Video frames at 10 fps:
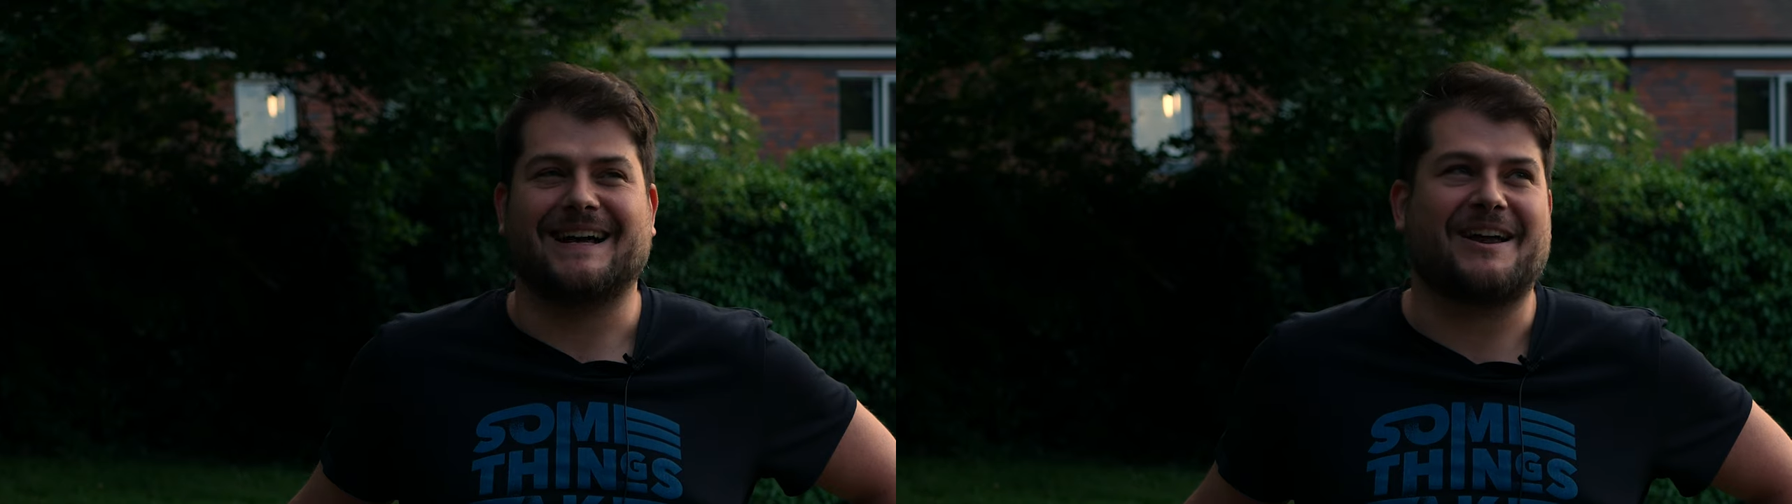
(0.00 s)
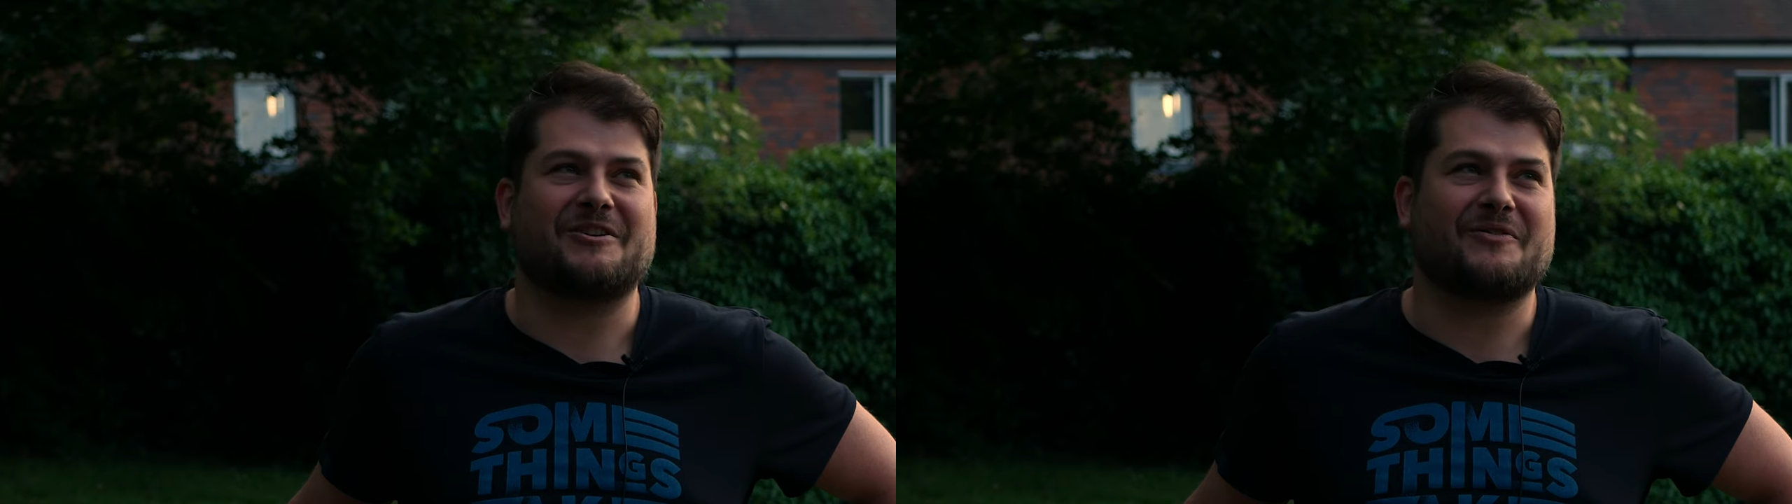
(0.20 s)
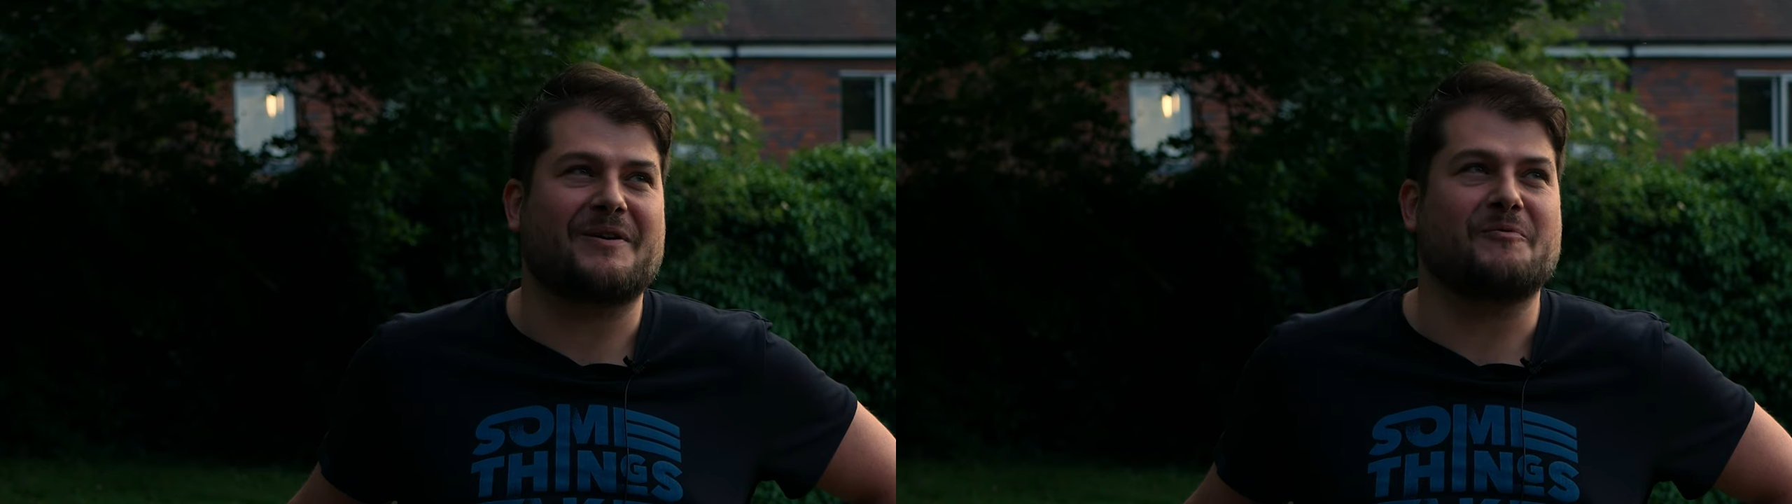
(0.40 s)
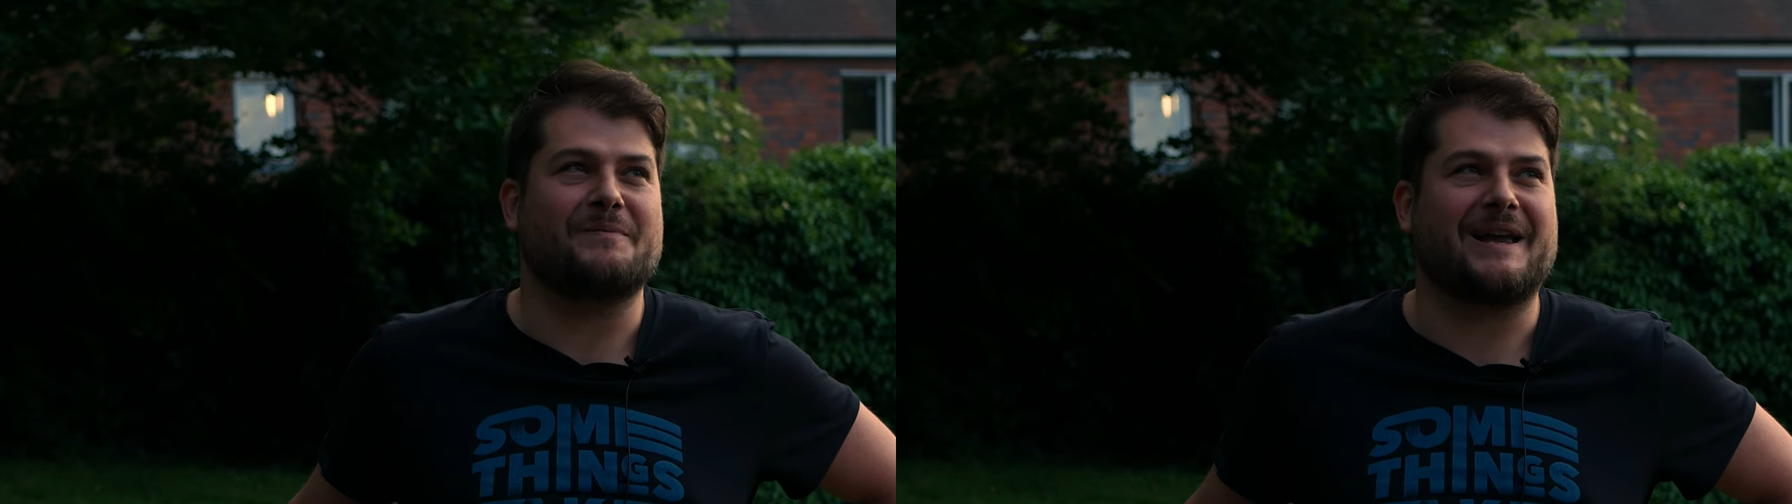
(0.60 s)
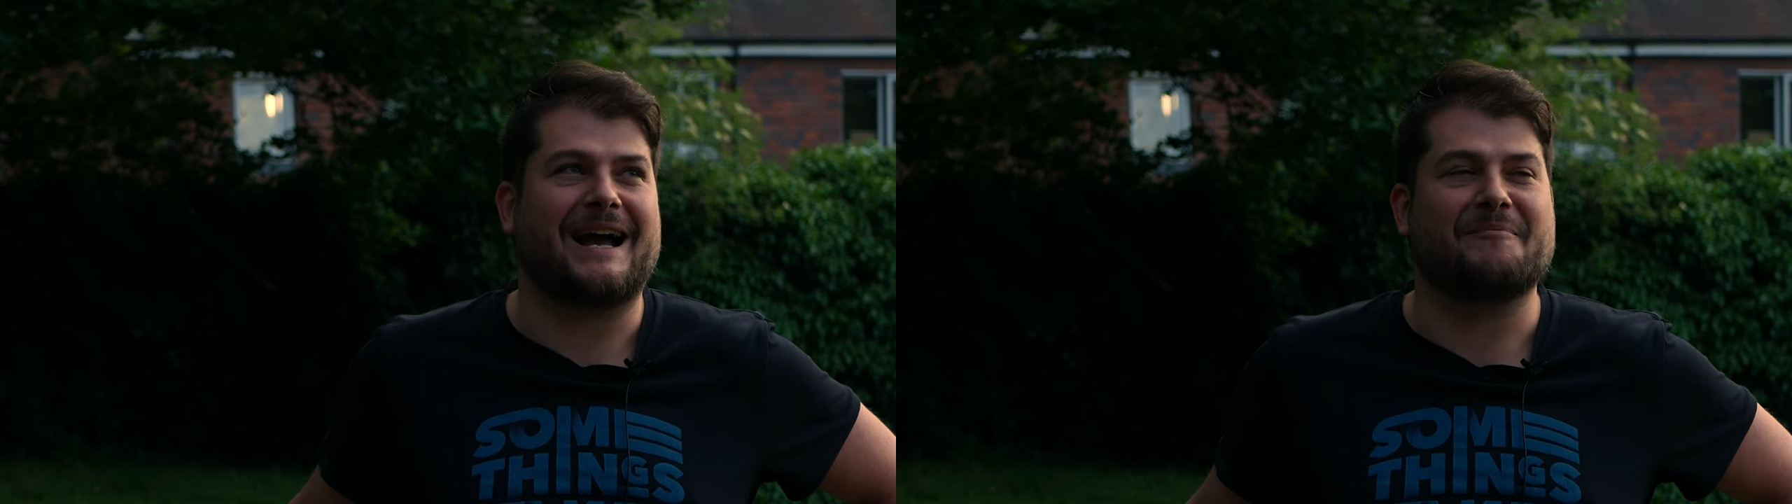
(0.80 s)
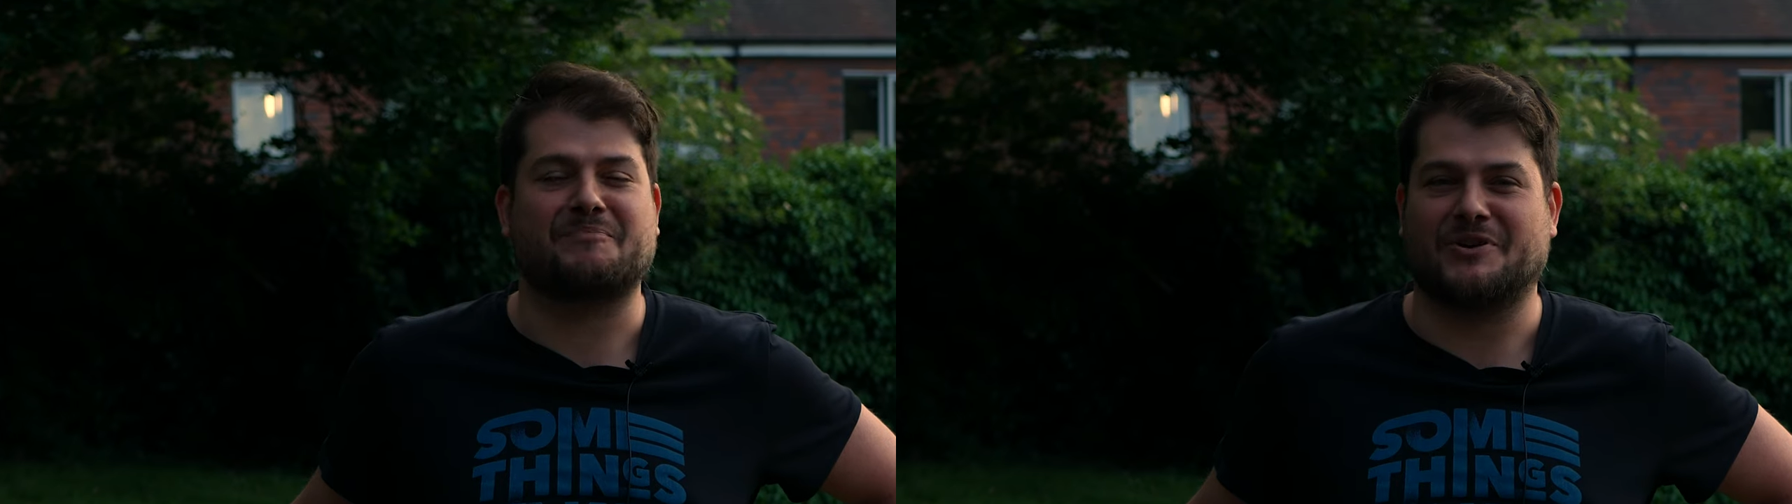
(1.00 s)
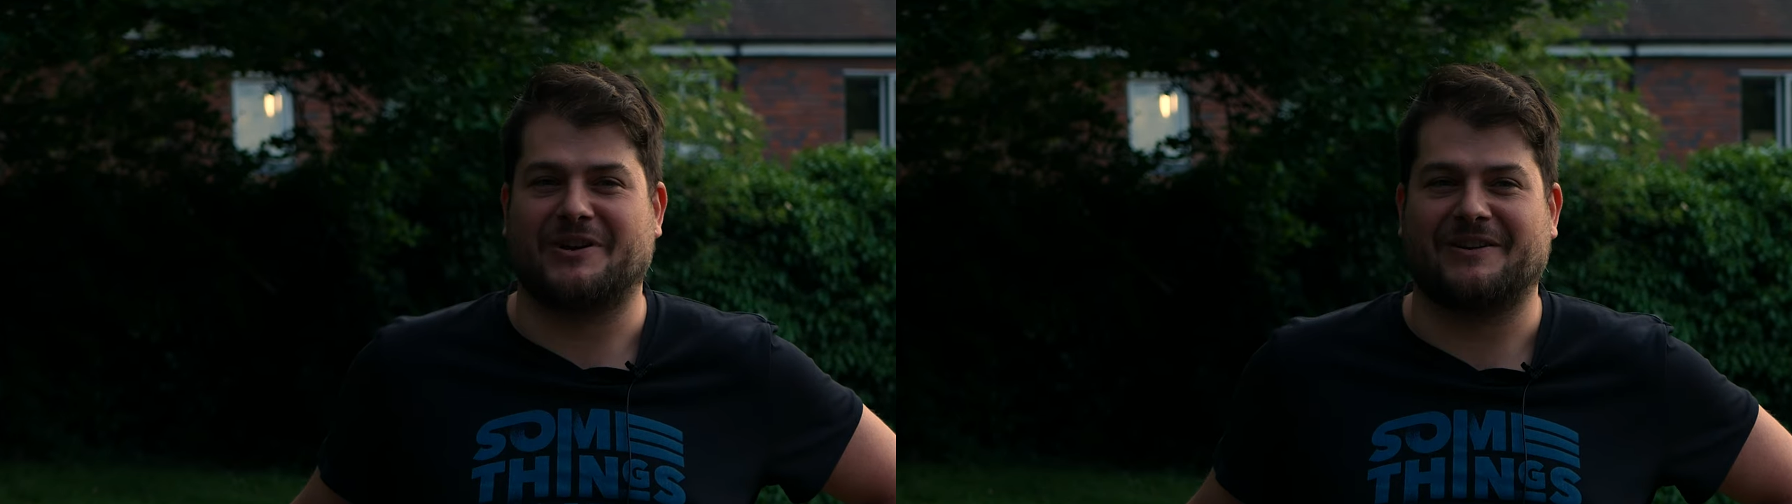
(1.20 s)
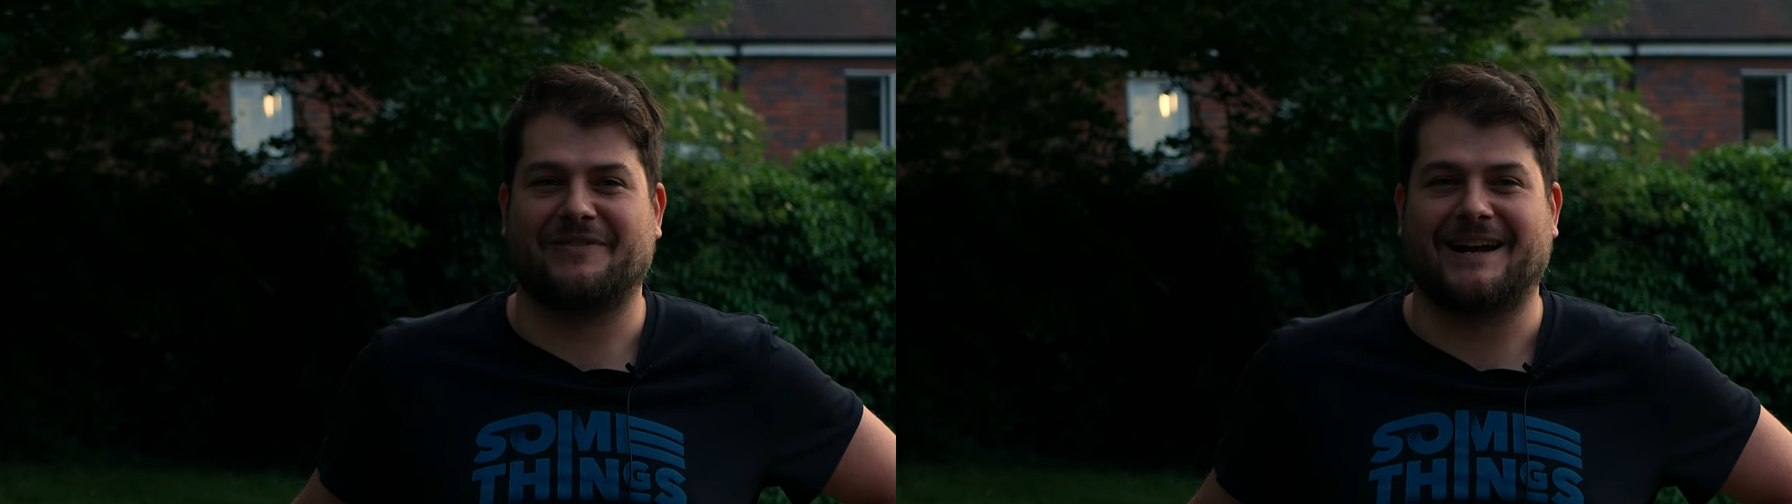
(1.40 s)
I don't know if I will be happier
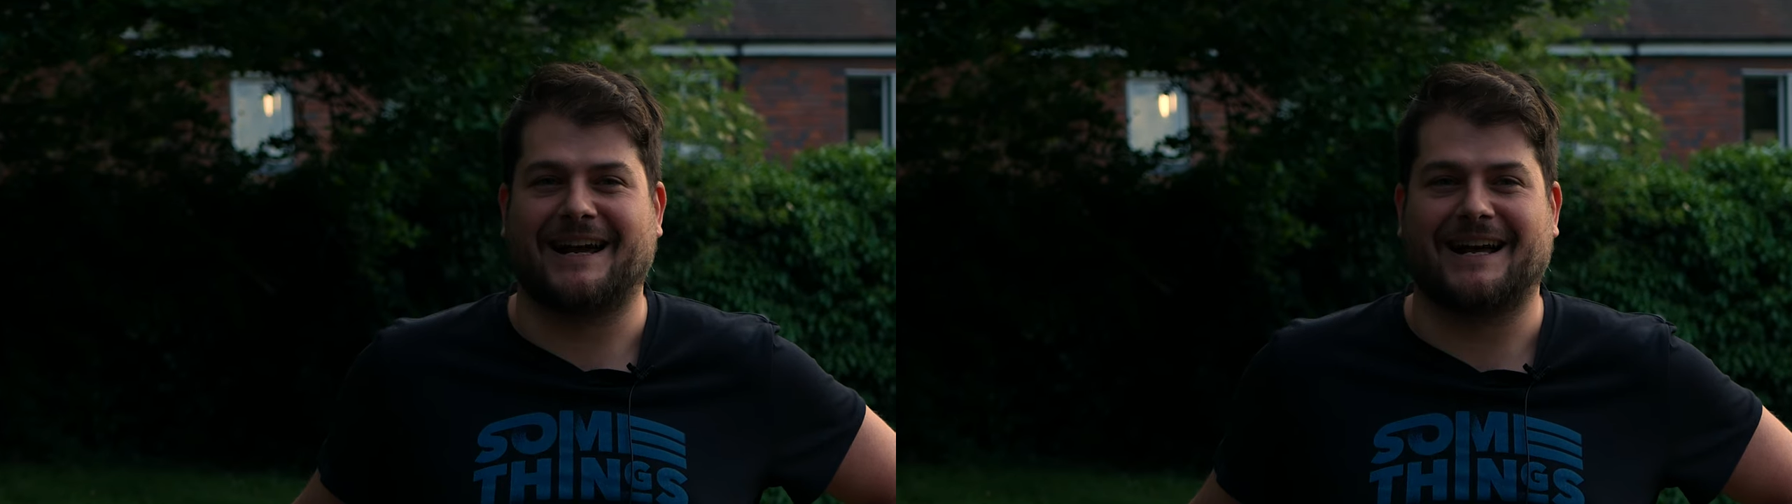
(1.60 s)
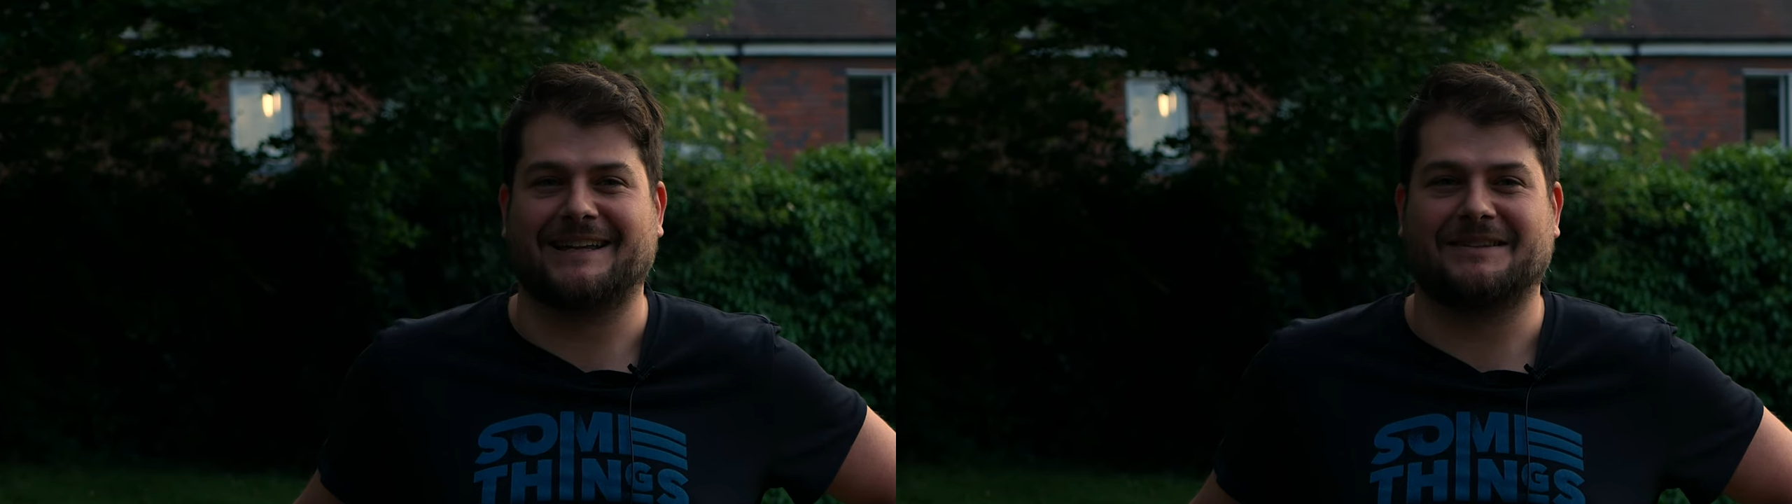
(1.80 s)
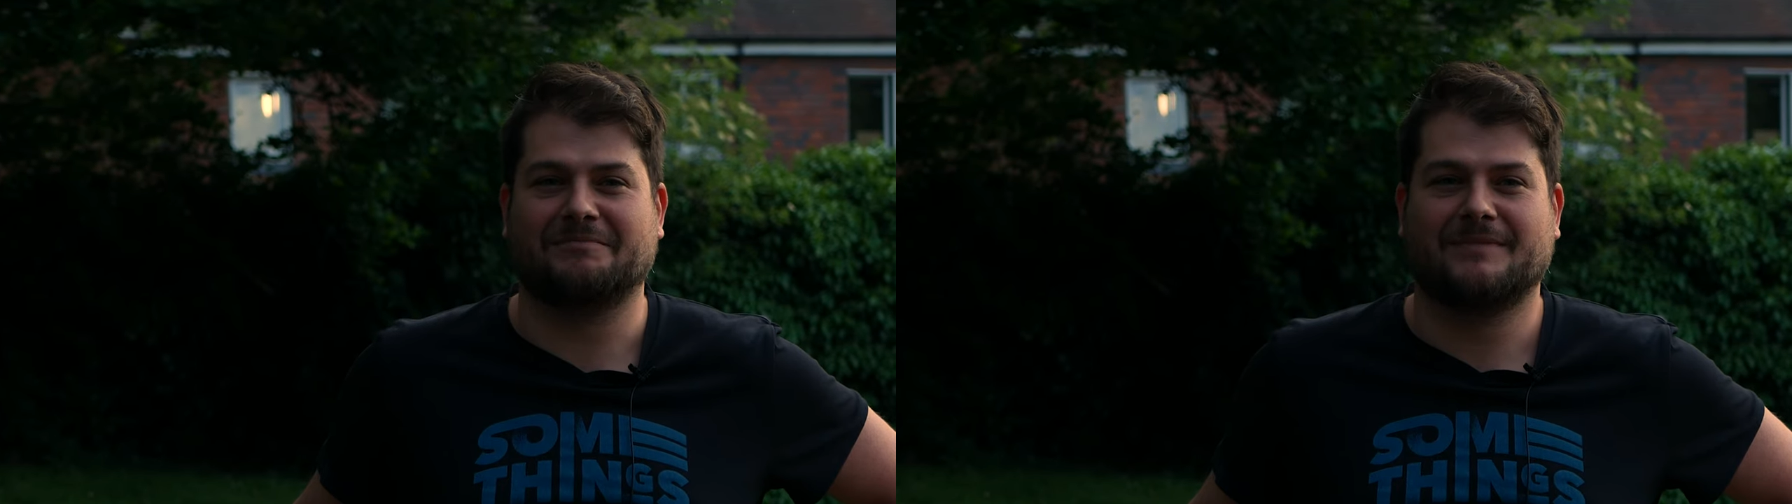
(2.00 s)
if I had